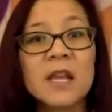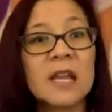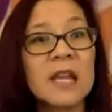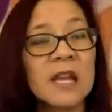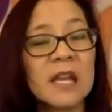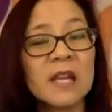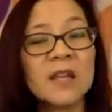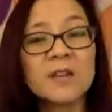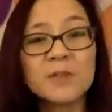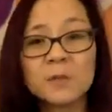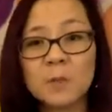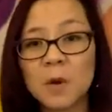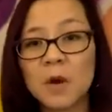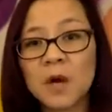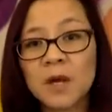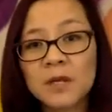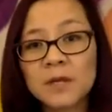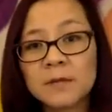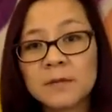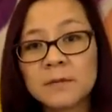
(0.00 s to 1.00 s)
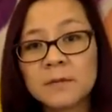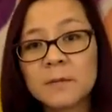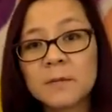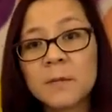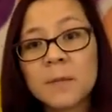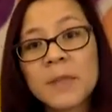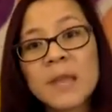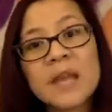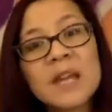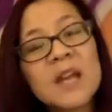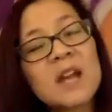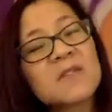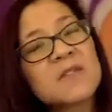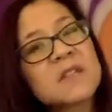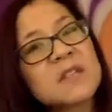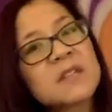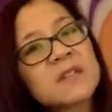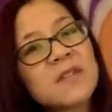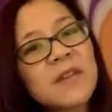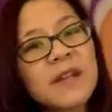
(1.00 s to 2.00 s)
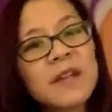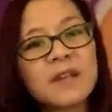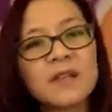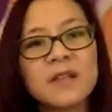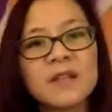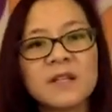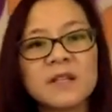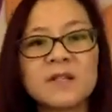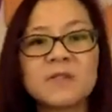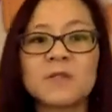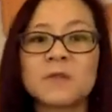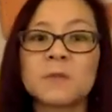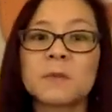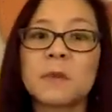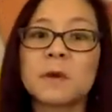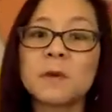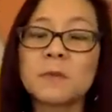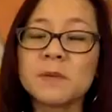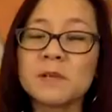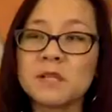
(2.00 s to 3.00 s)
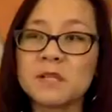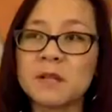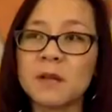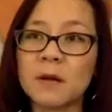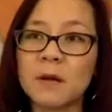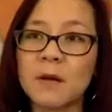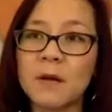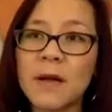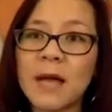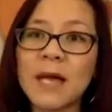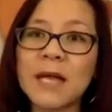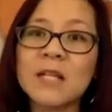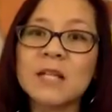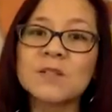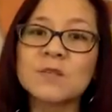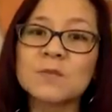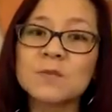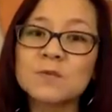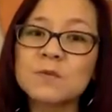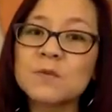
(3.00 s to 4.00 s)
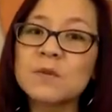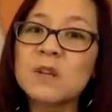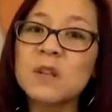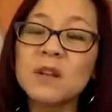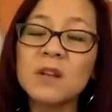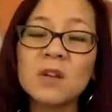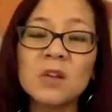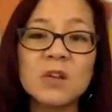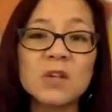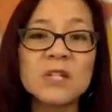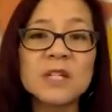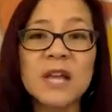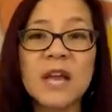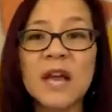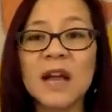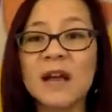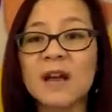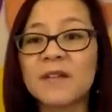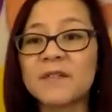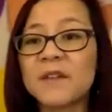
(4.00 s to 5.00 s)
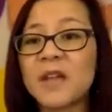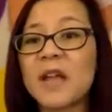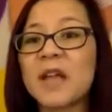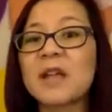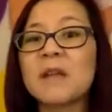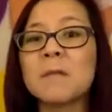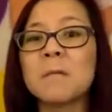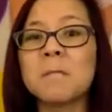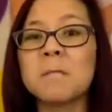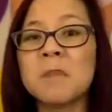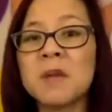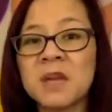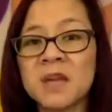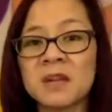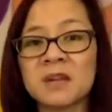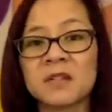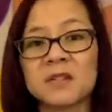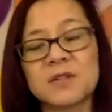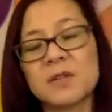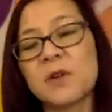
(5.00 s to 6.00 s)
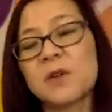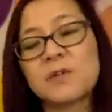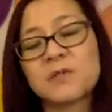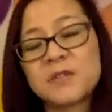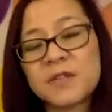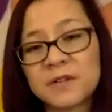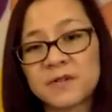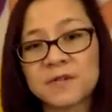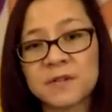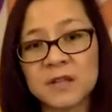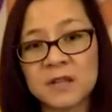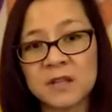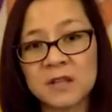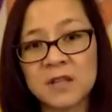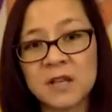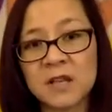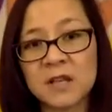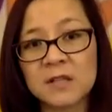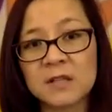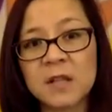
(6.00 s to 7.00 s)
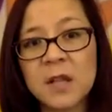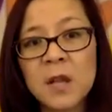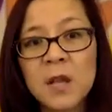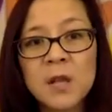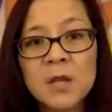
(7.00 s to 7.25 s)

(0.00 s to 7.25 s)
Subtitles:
Each one can have a slightly different purpose though, and it's really good to have a mix of different things.